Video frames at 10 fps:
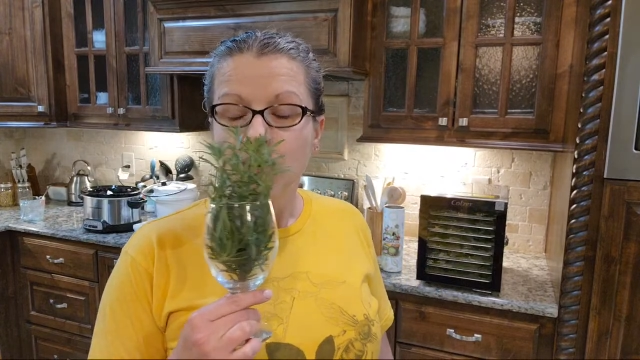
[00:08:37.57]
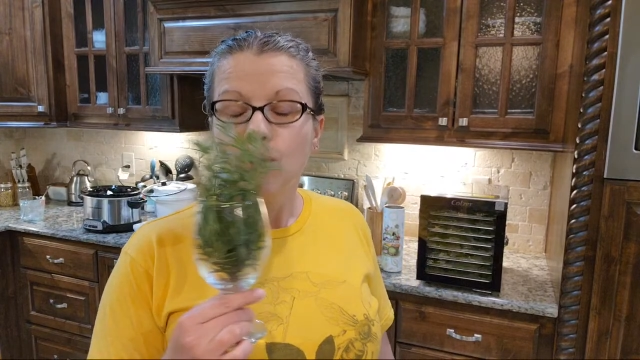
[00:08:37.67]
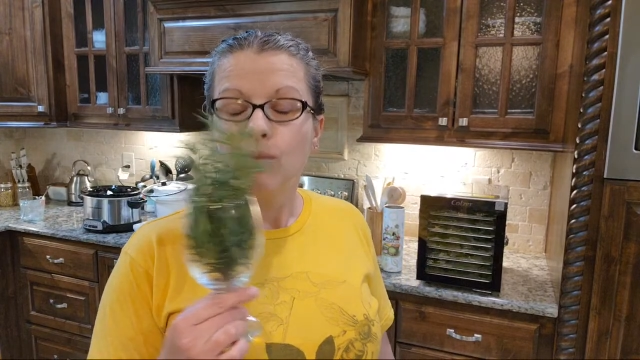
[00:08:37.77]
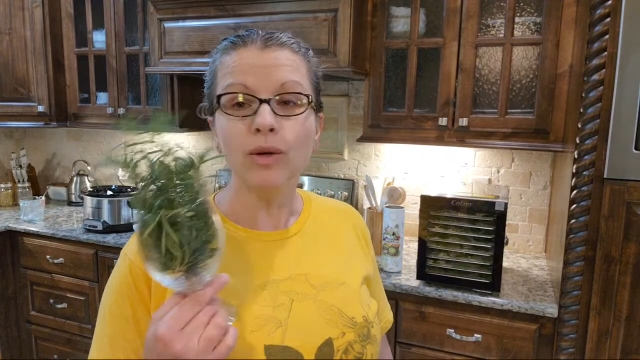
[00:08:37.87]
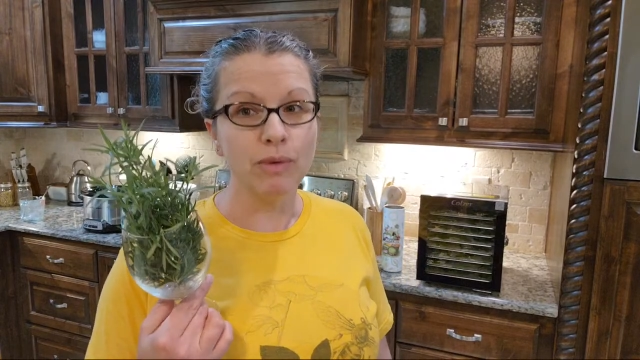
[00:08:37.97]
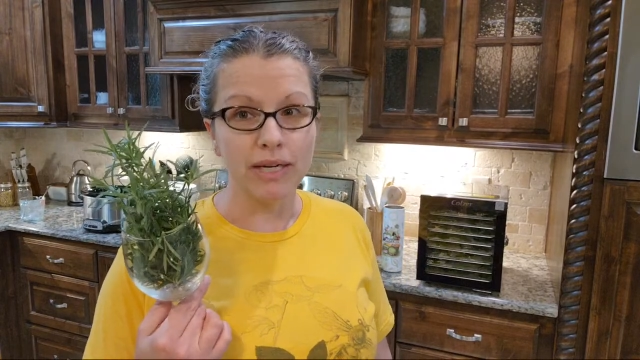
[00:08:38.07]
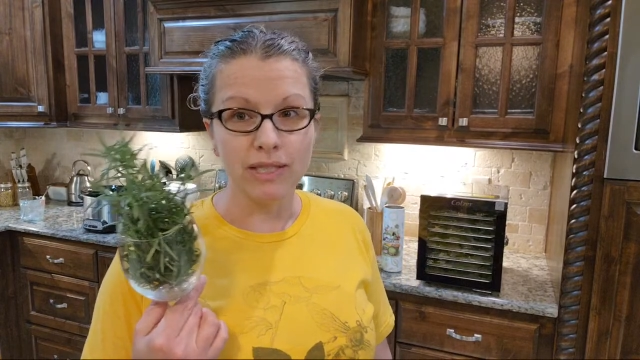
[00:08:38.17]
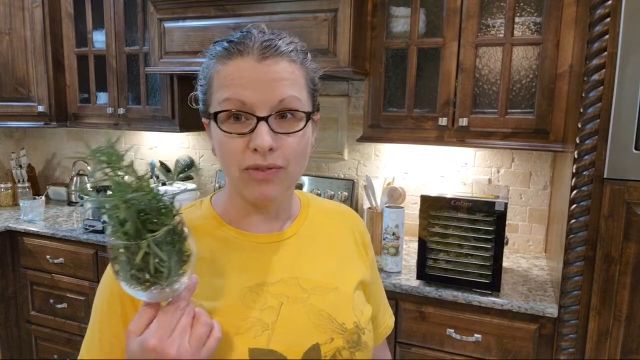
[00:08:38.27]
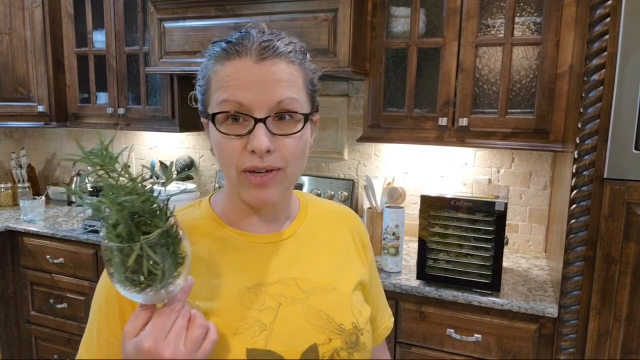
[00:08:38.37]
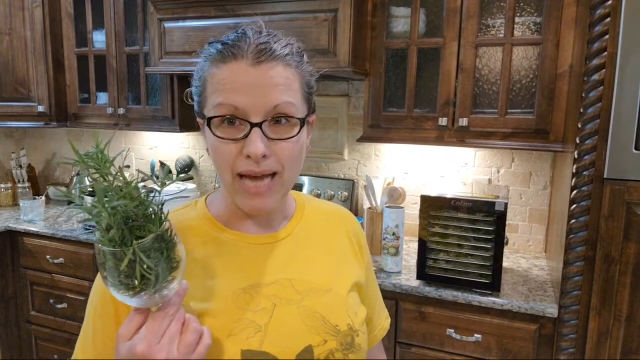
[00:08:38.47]
Rosemary is
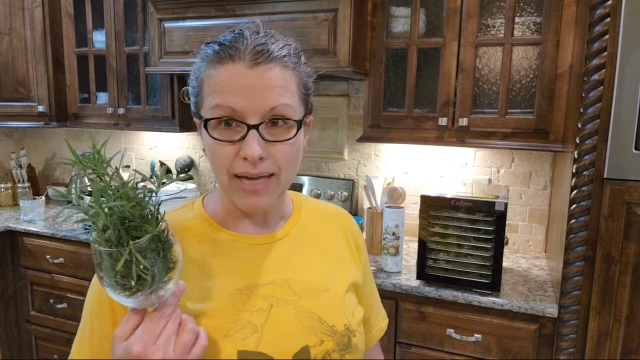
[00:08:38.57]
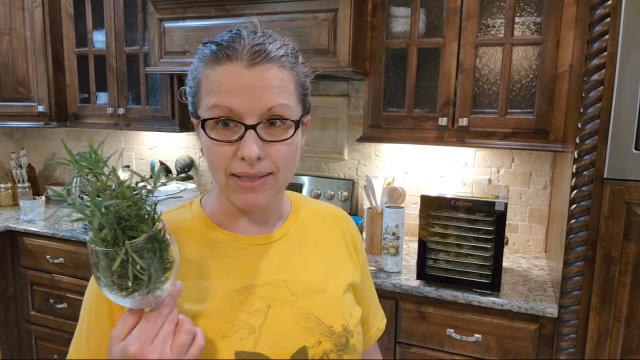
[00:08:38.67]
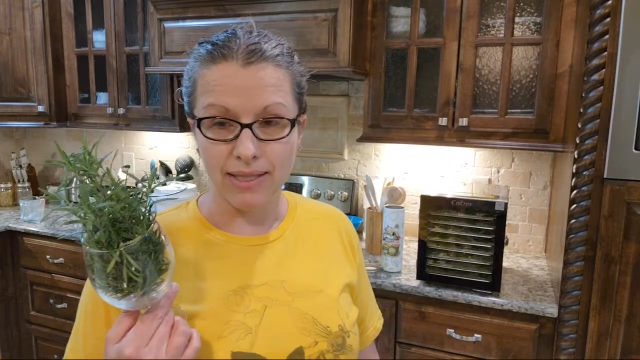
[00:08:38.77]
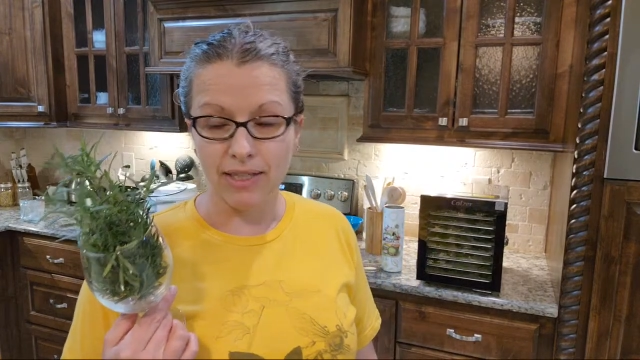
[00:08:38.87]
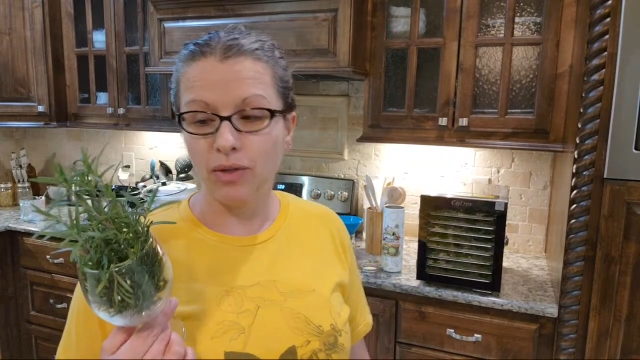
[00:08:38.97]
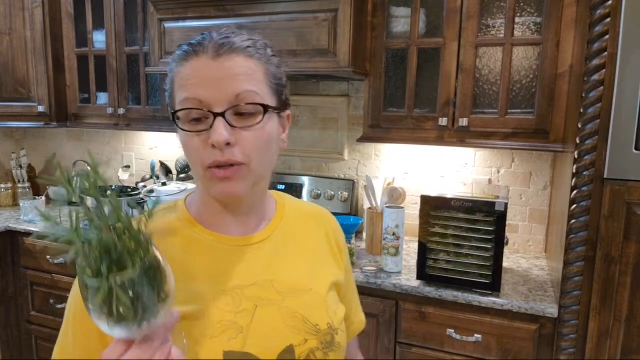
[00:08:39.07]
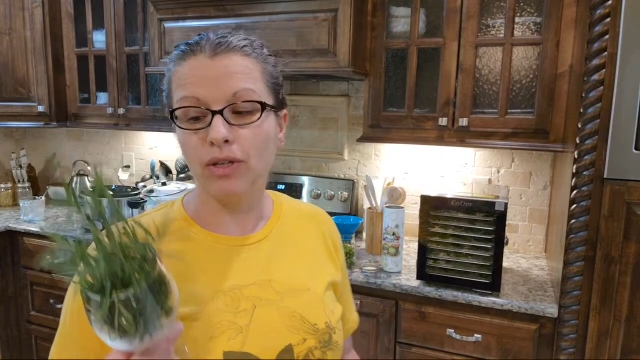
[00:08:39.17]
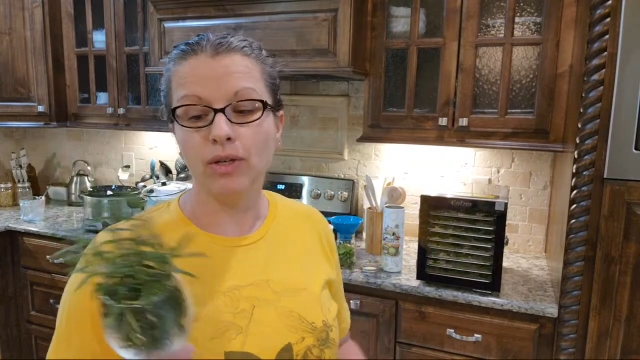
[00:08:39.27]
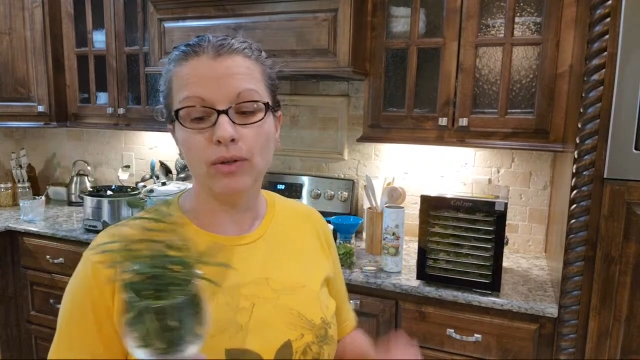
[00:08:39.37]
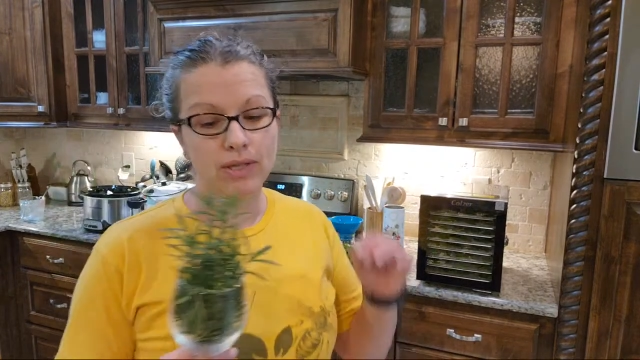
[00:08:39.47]
fantastic. You can
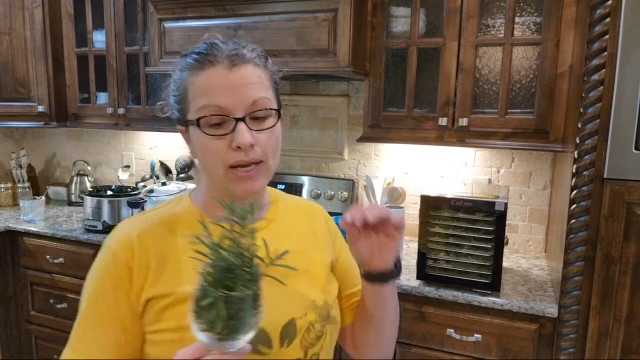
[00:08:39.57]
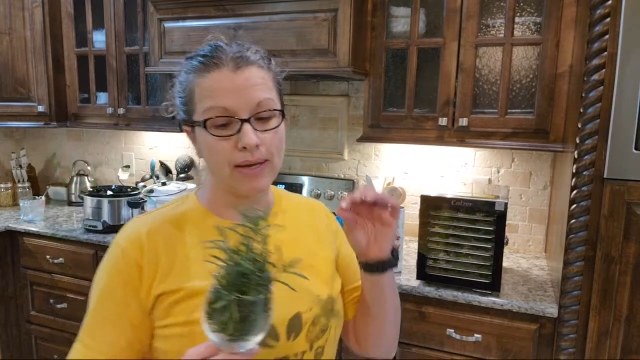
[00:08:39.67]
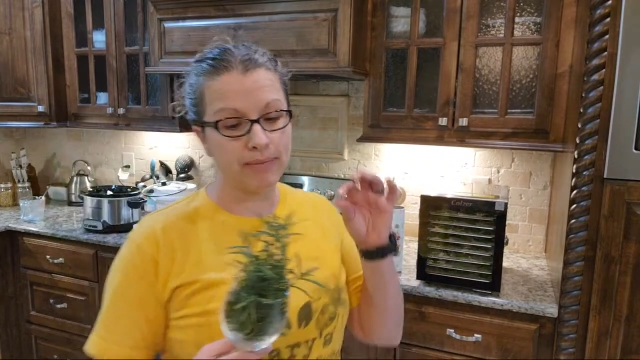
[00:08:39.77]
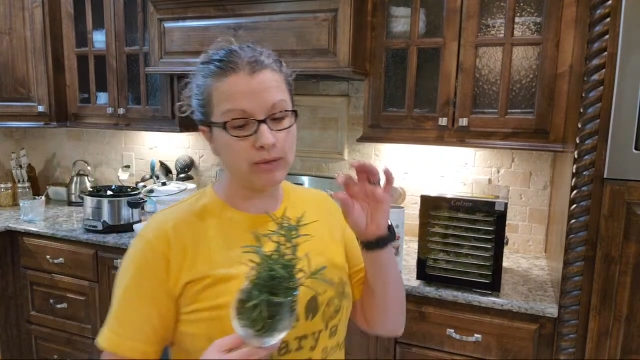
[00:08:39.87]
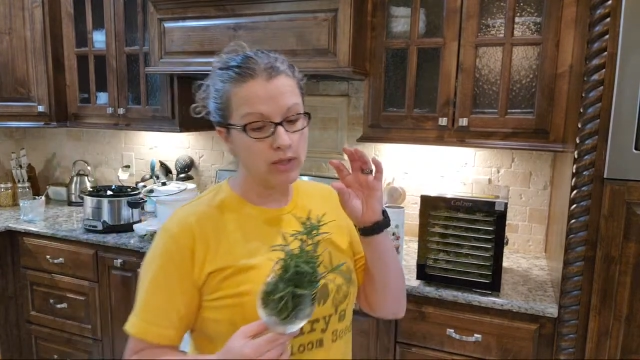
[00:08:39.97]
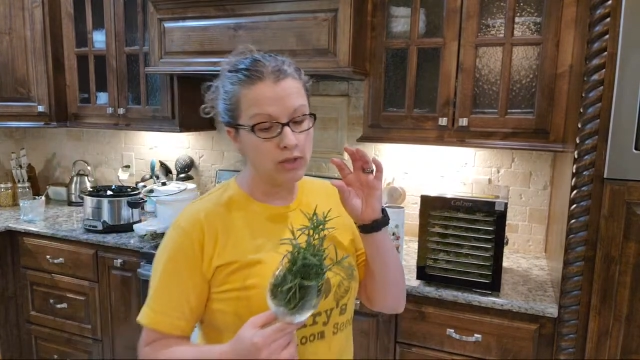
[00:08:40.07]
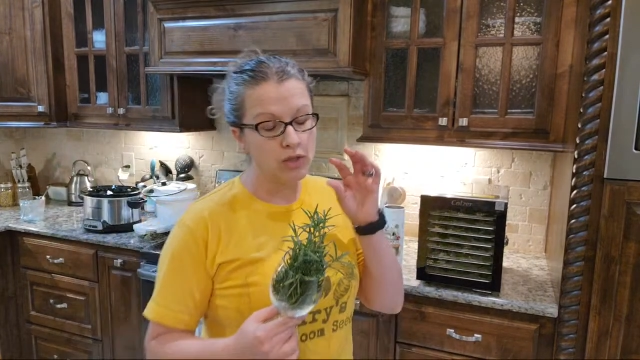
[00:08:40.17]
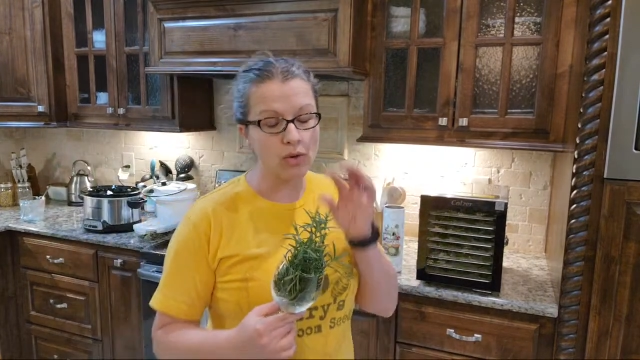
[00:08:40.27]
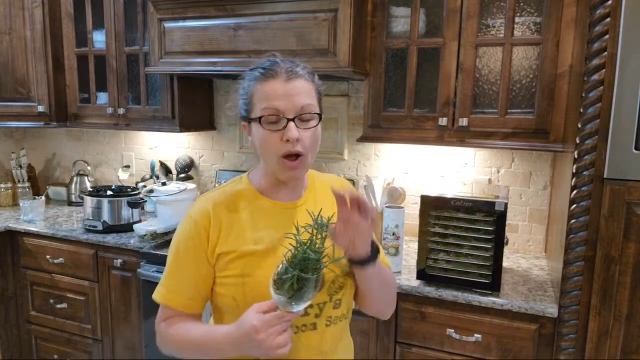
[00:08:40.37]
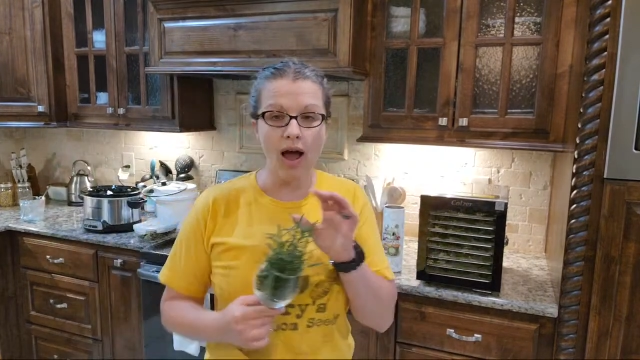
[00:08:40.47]
use it
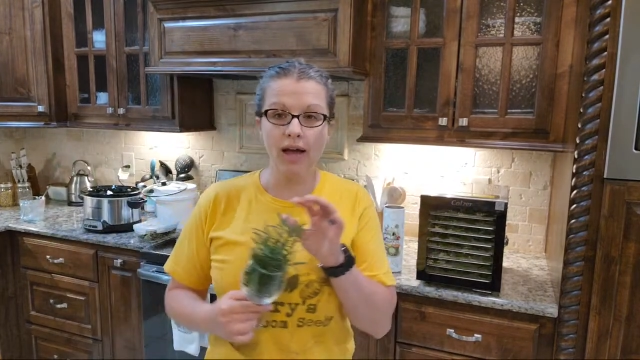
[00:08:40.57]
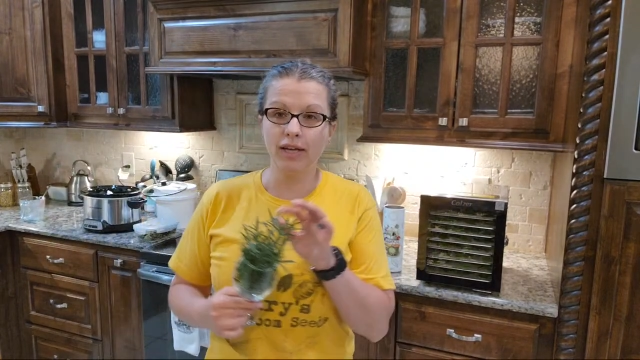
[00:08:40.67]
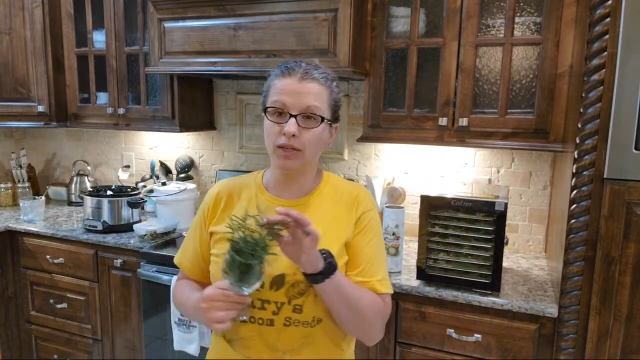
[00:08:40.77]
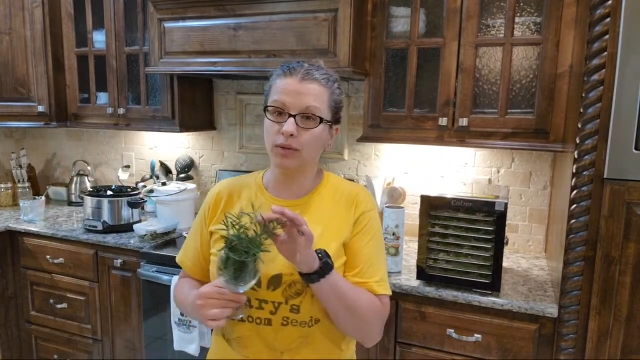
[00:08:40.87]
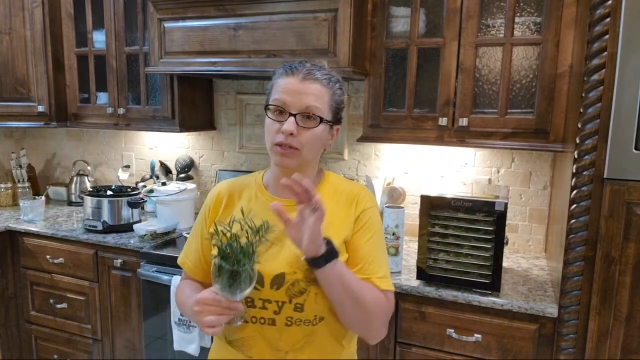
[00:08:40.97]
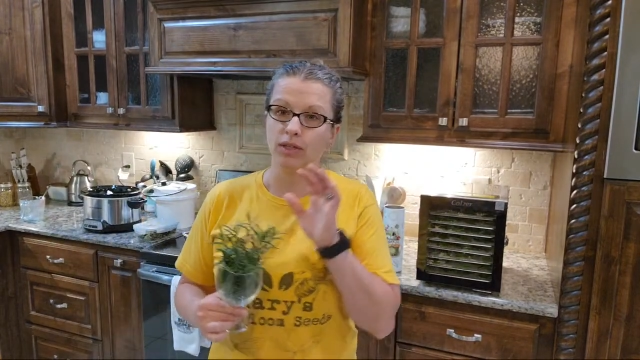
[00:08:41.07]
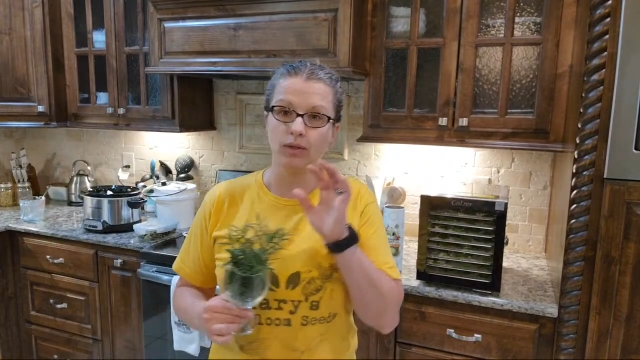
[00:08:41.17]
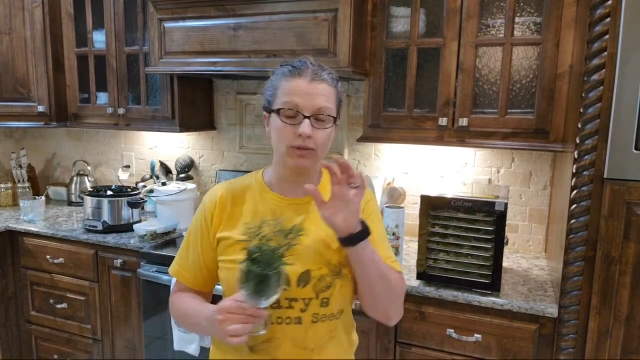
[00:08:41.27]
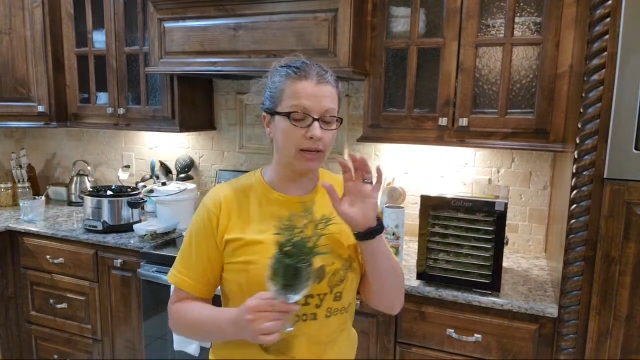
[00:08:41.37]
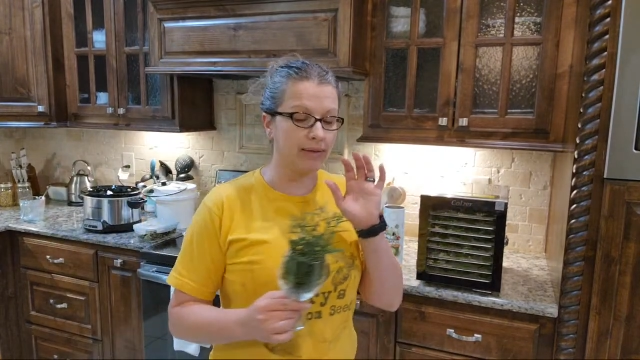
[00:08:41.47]
dry, you can
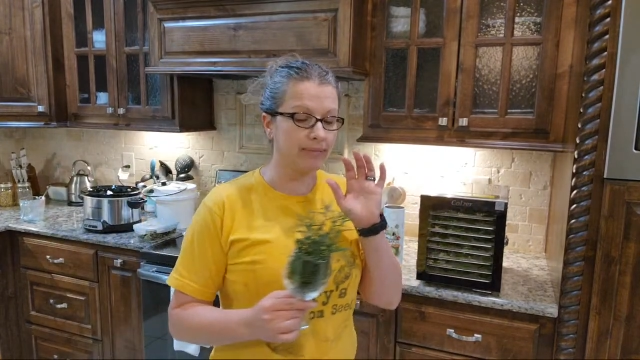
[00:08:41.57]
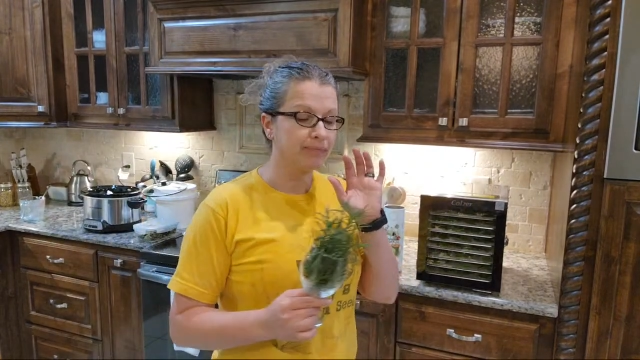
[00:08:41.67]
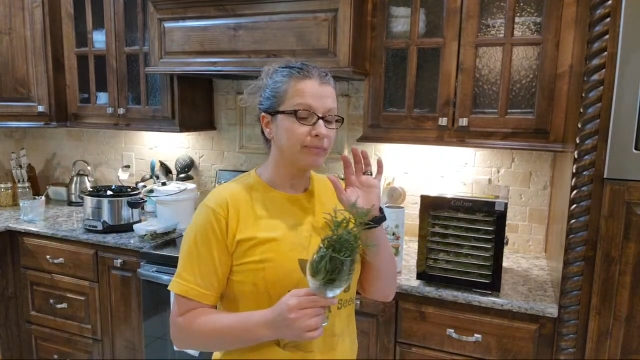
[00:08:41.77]
use it